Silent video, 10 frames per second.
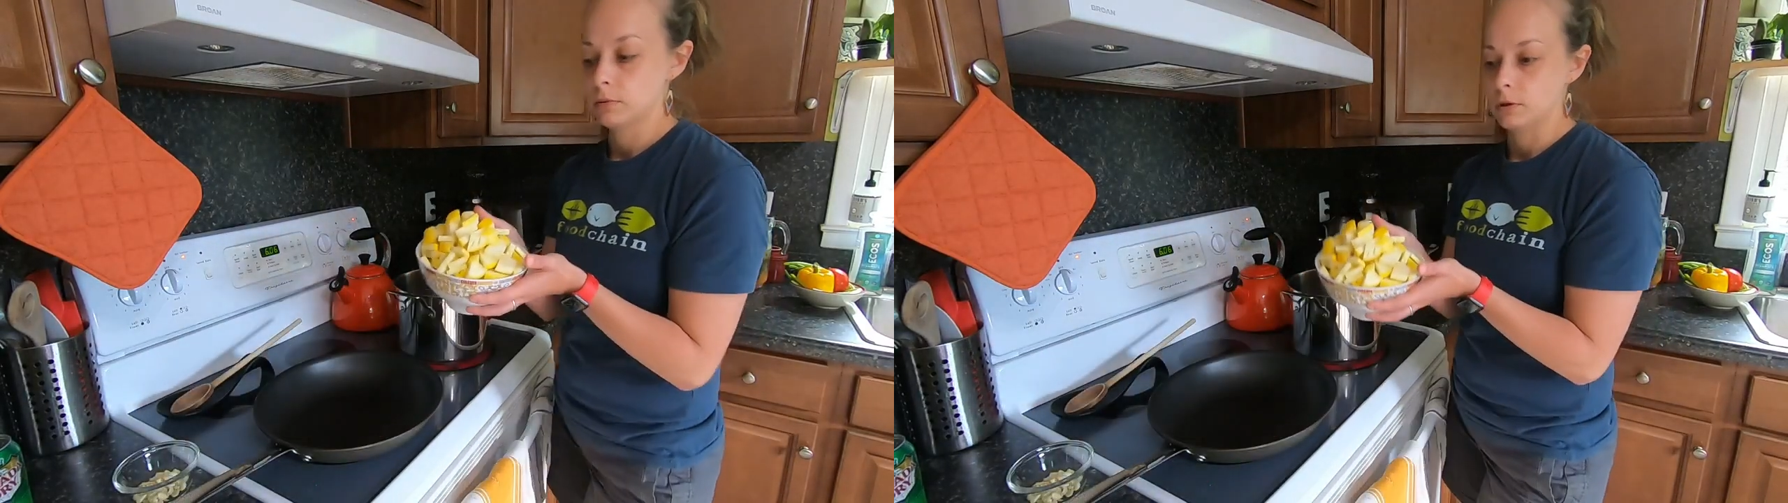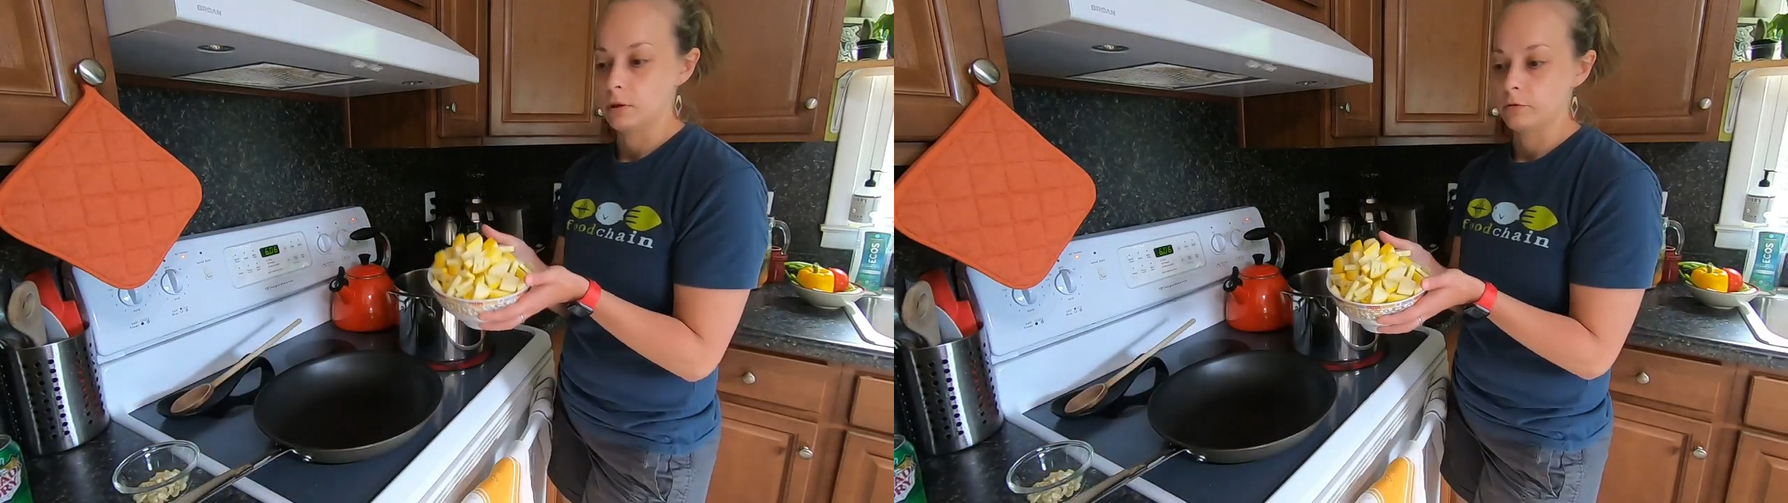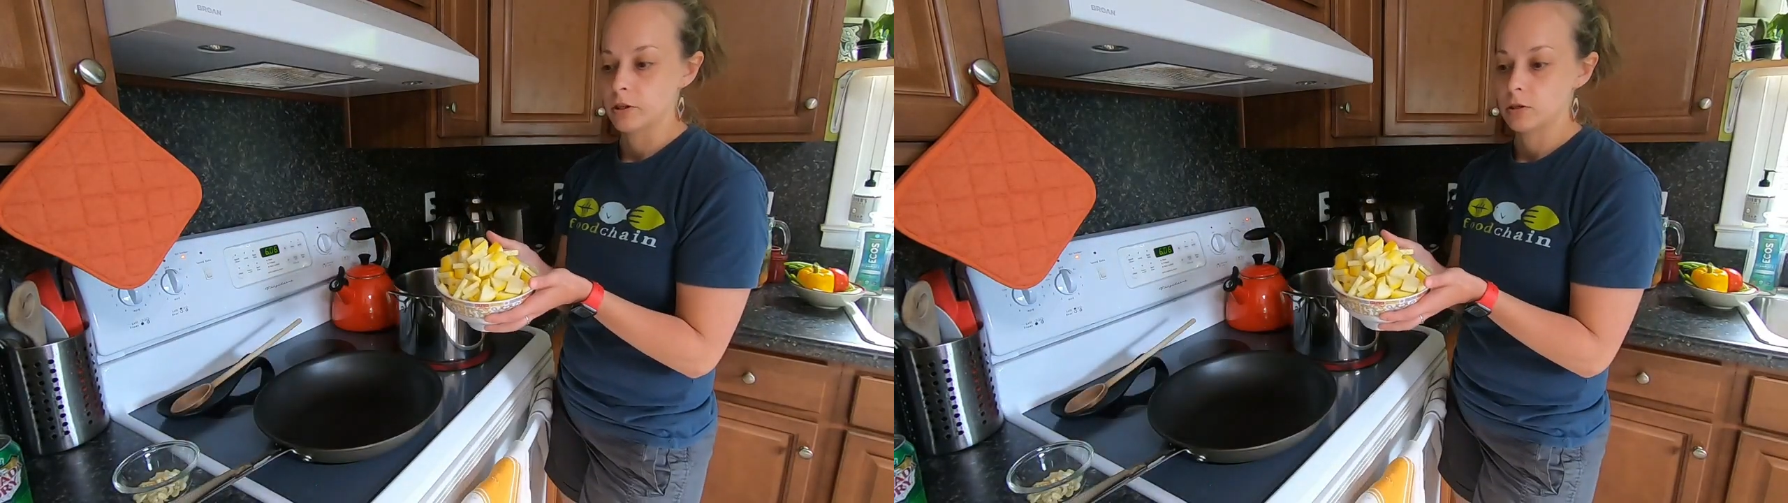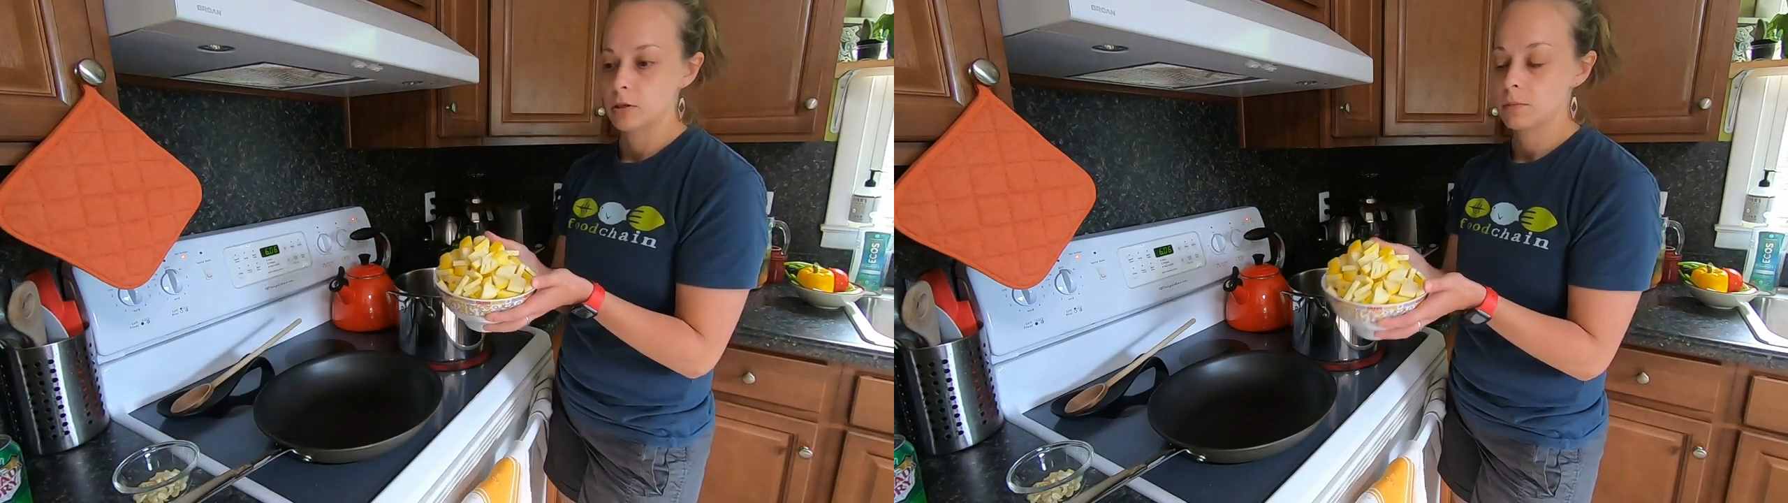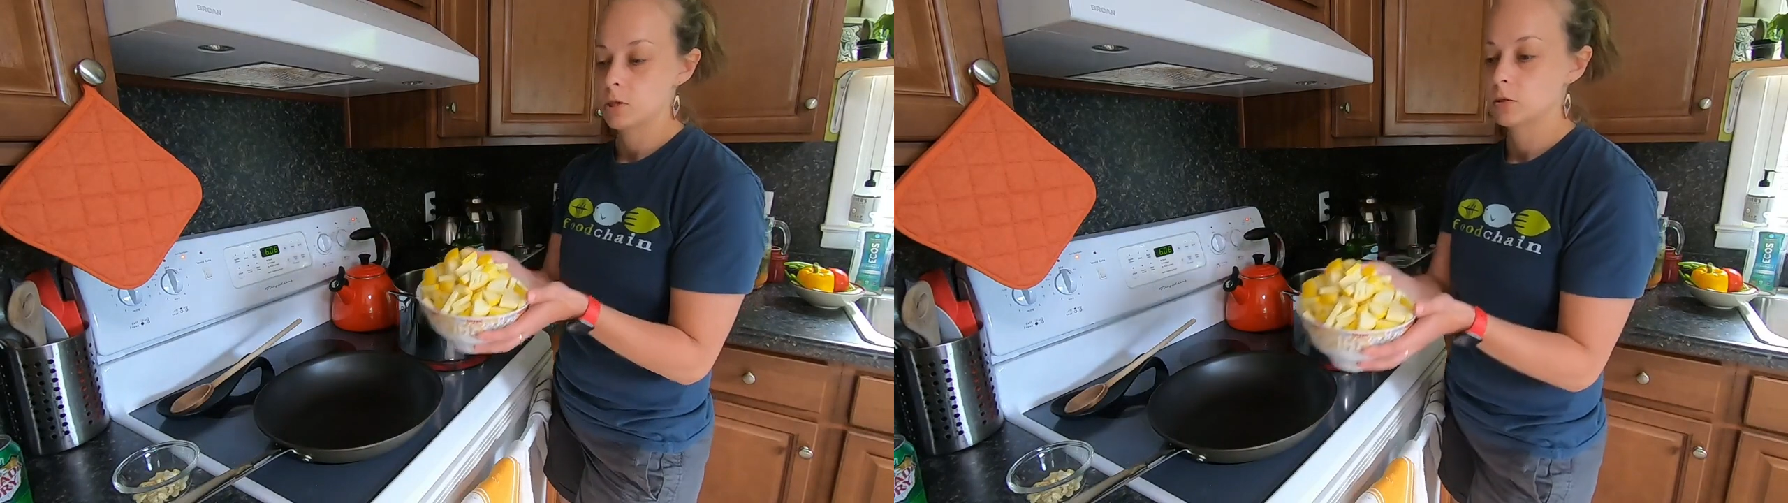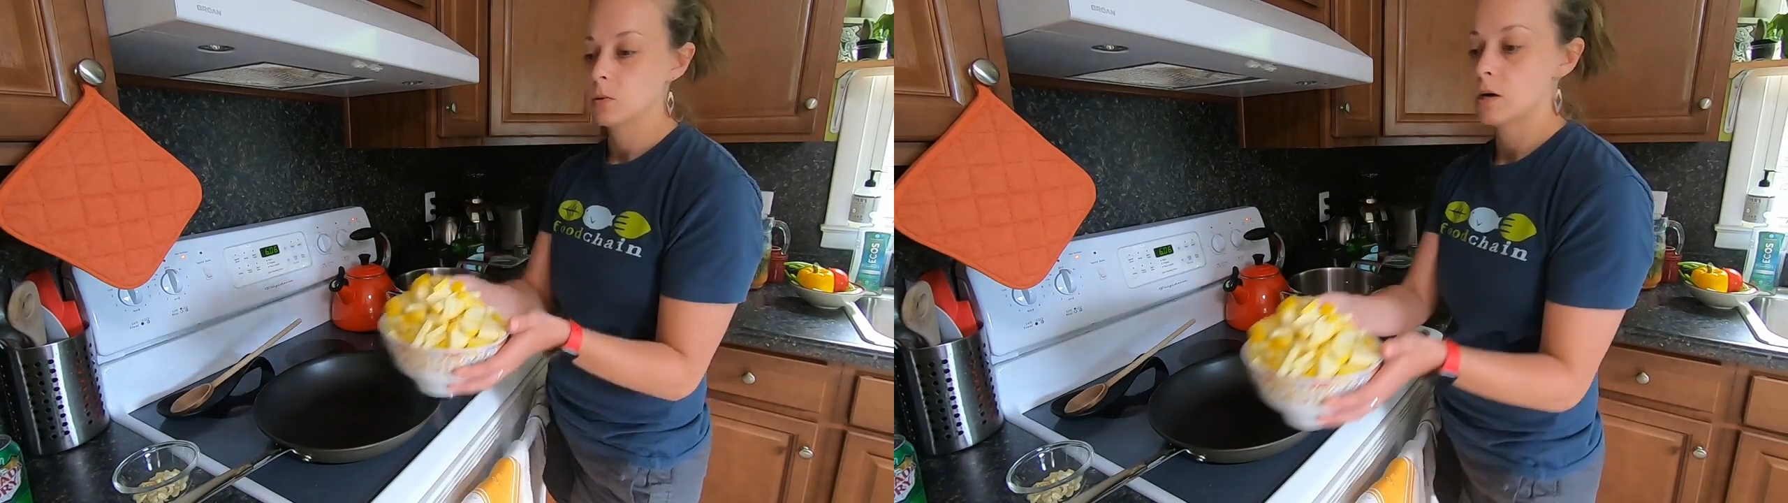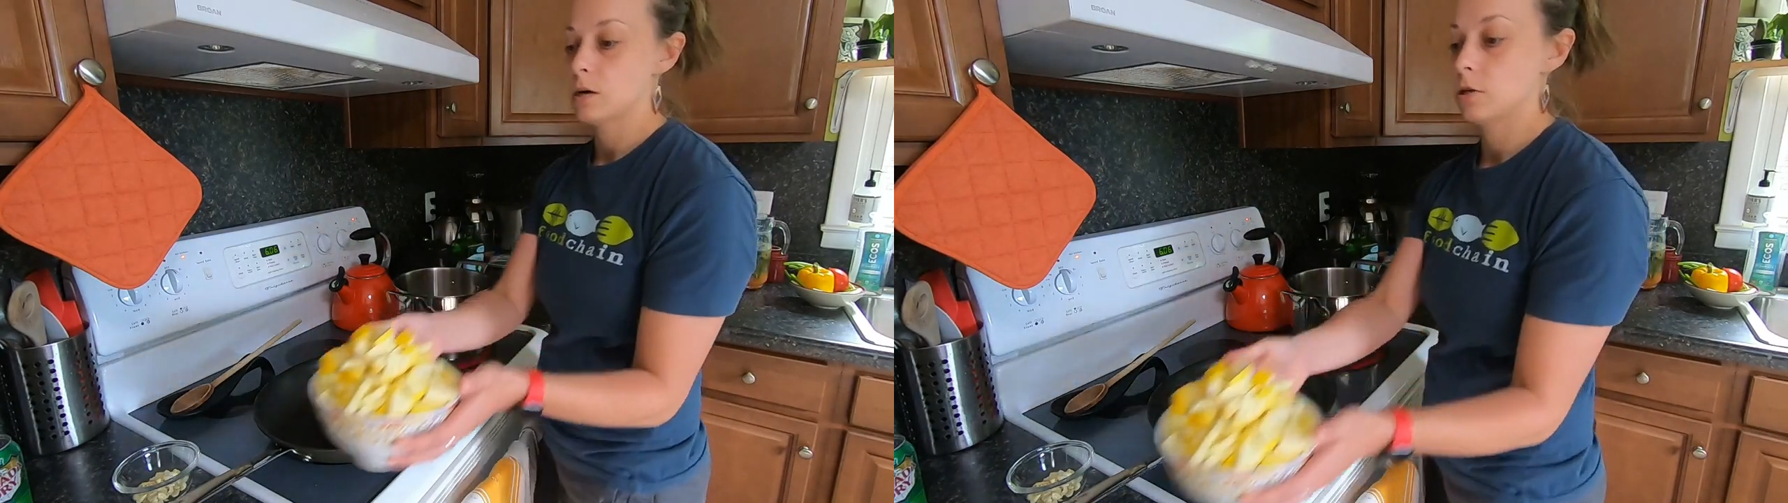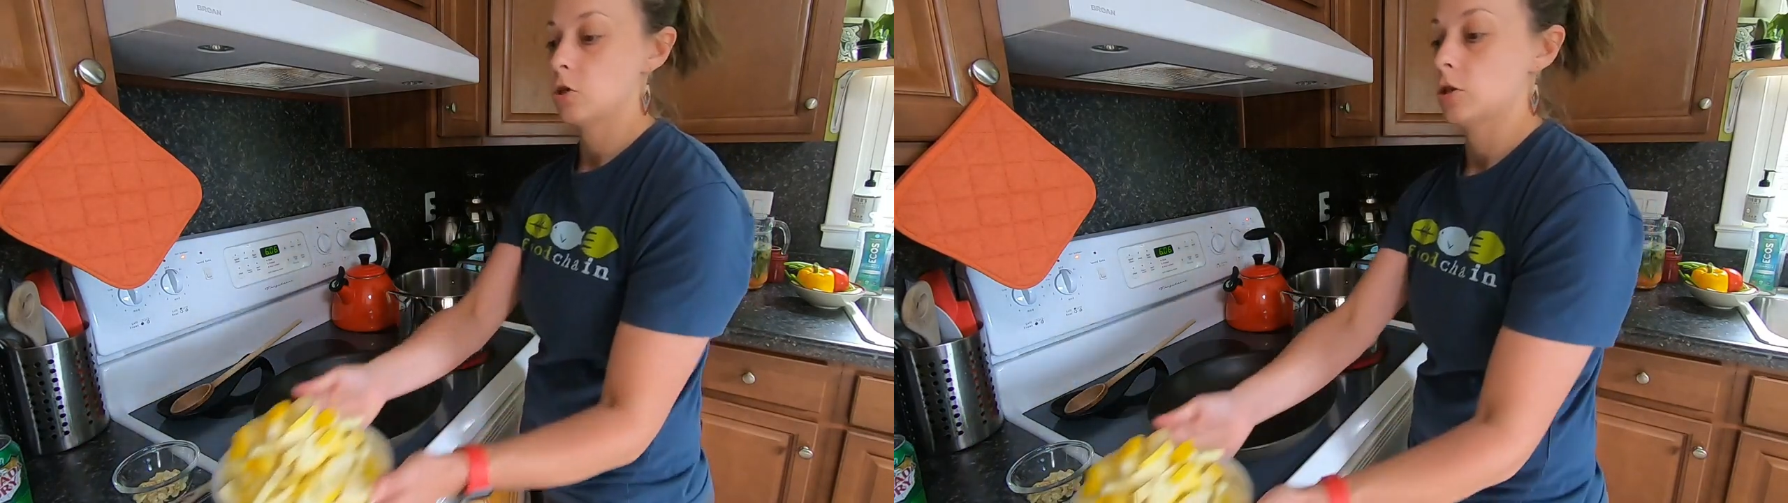all of our summer
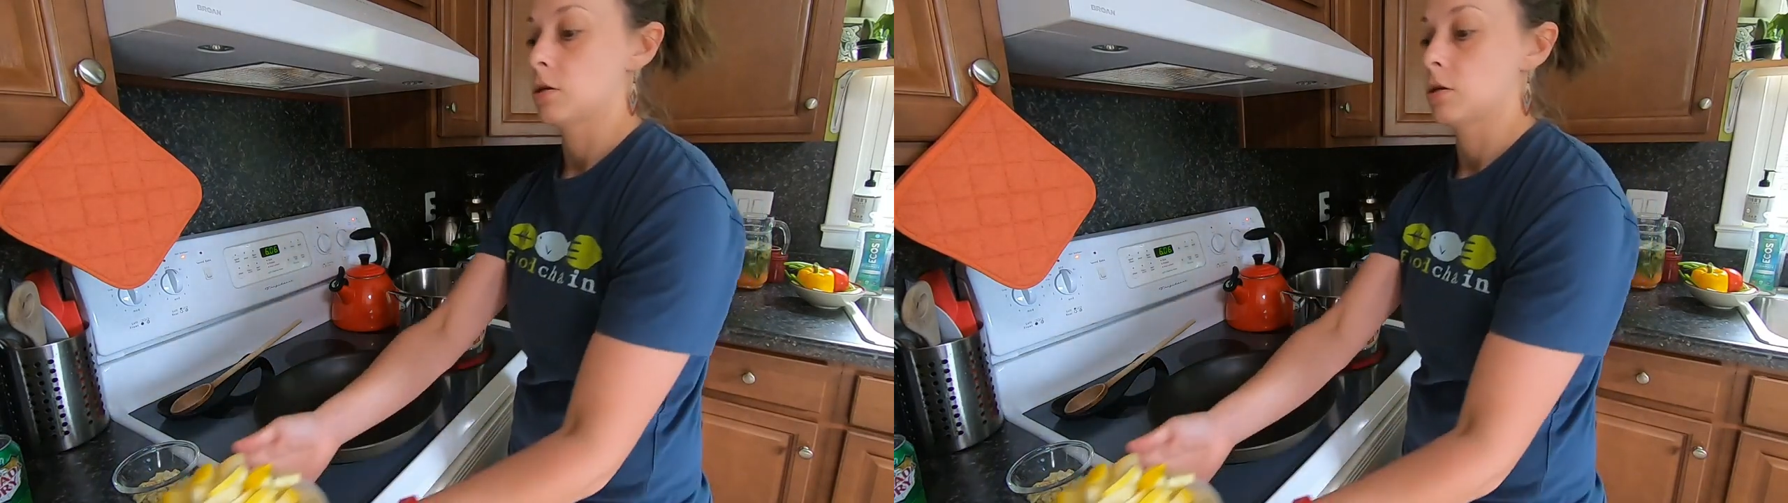squash,